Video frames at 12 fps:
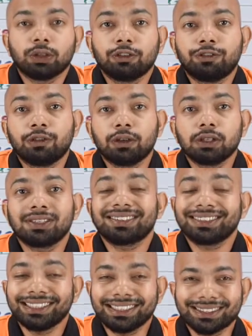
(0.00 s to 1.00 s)
for the first
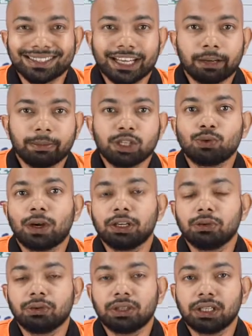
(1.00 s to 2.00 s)
3 years, that means
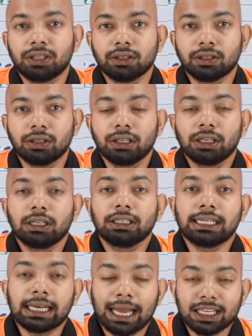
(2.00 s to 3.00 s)
1 to 3 years,
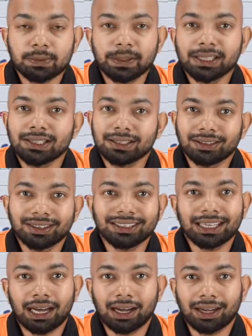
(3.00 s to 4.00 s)
there has been a
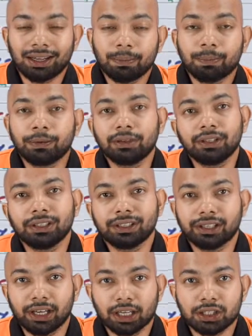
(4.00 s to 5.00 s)
certain hour per year
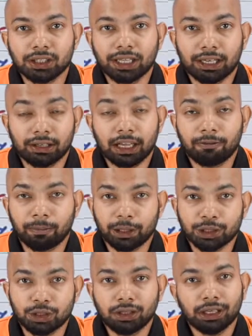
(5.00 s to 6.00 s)
deduction that they have
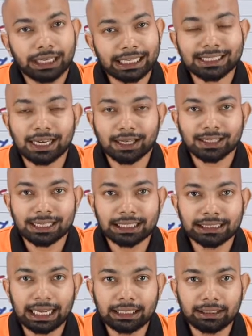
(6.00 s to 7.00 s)
mentioned. Let's understand